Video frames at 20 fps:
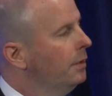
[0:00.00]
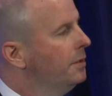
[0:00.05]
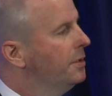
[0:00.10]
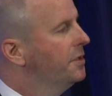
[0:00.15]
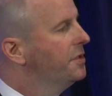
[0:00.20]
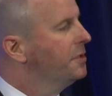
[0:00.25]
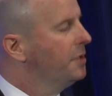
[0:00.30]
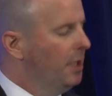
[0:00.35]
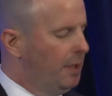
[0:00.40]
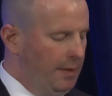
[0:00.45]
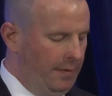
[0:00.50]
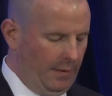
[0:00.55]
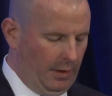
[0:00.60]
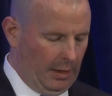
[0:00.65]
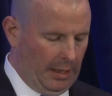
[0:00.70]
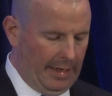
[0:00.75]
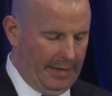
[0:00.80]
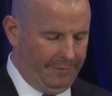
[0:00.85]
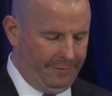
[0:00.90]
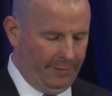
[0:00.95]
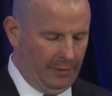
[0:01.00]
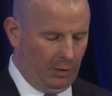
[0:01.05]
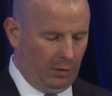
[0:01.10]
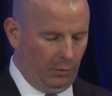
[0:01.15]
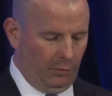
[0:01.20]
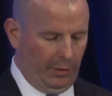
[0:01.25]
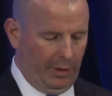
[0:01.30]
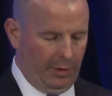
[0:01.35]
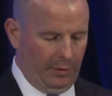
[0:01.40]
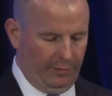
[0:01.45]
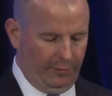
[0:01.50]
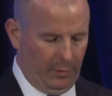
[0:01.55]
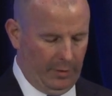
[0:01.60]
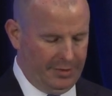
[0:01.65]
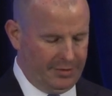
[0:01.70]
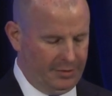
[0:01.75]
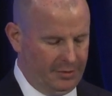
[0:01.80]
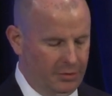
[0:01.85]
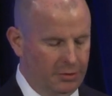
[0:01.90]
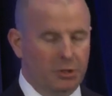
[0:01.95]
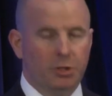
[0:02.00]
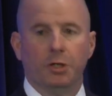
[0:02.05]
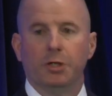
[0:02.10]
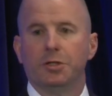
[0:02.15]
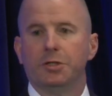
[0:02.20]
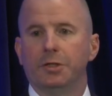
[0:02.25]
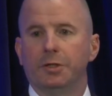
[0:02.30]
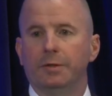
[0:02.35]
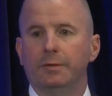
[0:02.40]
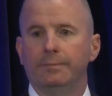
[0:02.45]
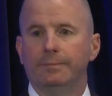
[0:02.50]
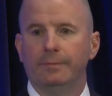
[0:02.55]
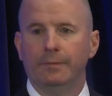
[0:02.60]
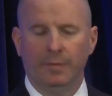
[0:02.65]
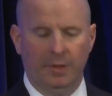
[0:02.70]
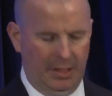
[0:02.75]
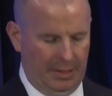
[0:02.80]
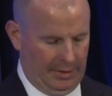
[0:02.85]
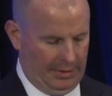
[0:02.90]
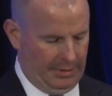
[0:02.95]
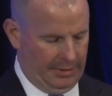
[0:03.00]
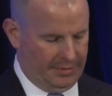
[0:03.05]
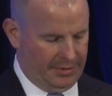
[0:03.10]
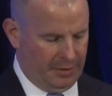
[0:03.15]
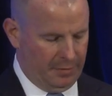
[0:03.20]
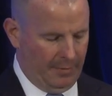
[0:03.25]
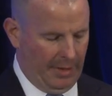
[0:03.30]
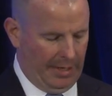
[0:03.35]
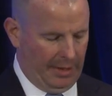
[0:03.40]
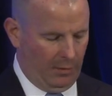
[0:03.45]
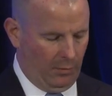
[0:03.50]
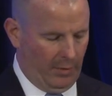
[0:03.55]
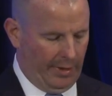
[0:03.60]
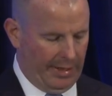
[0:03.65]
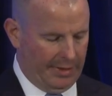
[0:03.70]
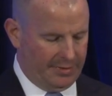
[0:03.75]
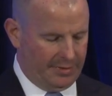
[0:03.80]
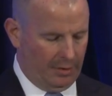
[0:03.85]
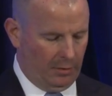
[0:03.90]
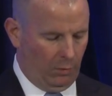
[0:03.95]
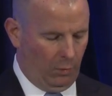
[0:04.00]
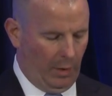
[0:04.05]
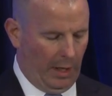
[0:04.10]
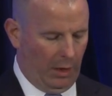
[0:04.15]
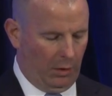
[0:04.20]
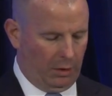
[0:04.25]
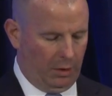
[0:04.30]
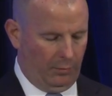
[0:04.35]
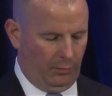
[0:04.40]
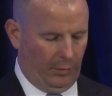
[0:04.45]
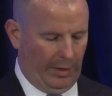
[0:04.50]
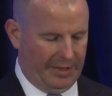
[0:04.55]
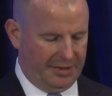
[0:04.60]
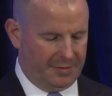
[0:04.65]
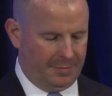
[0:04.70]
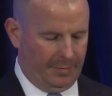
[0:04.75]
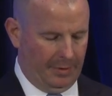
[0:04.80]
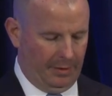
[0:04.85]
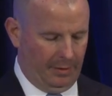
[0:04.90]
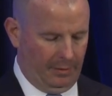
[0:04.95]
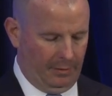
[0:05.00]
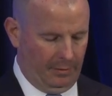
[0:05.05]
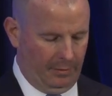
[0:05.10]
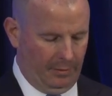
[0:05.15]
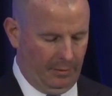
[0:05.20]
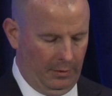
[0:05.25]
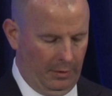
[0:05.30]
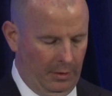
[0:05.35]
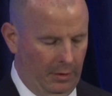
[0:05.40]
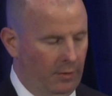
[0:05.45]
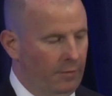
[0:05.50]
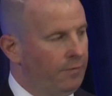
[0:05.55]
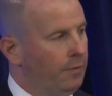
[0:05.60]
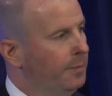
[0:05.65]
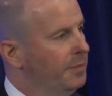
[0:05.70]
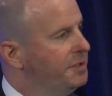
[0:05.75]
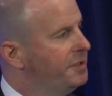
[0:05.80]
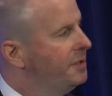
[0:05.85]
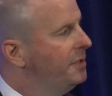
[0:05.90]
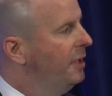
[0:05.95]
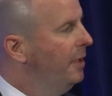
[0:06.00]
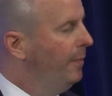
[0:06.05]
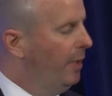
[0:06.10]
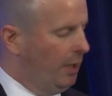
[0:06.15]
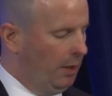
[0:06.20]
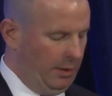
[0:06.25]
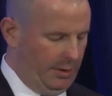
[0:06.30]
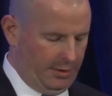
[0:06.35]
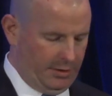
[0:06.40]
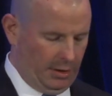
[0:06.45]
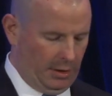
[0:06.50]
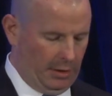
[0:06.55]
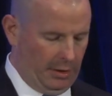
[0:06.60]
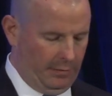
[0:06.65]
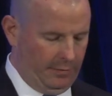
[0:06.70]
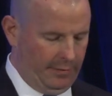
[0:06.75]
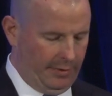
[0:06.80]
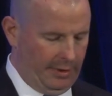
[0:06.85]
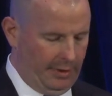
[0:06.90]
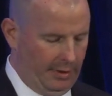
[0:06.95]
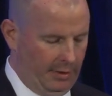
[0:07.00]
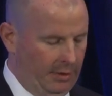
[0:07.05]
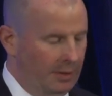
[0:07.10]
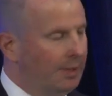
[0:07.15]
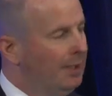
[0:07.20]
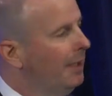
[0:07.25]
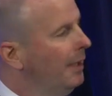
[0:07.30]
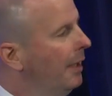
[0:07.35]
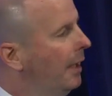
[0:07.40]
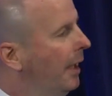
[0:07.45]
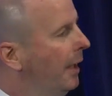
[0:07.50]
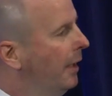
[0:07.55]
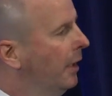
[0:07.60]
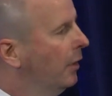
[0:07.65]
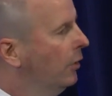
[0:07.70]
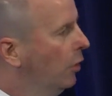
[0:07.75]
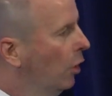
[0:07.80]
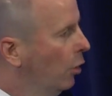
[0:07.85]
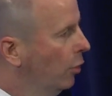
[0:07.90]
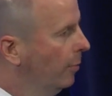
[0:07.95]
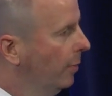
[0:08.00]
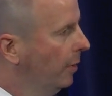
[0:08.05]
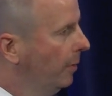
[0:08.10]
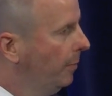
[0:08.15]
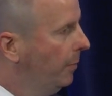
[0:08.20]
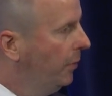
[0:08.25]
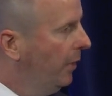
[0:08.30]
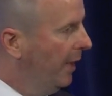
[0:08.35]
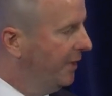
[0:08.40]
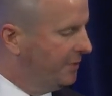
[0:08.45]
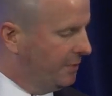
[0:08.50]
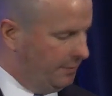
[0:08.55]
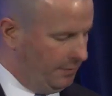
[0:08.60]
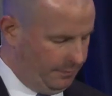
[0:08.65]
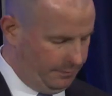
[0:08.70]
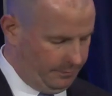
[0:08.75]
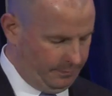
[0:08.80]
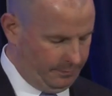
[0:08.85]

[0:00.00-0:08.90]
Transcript: To study the life and career of Winston Churchill is in many ways a welcome respite from a seemingly tawdry and ignoble present.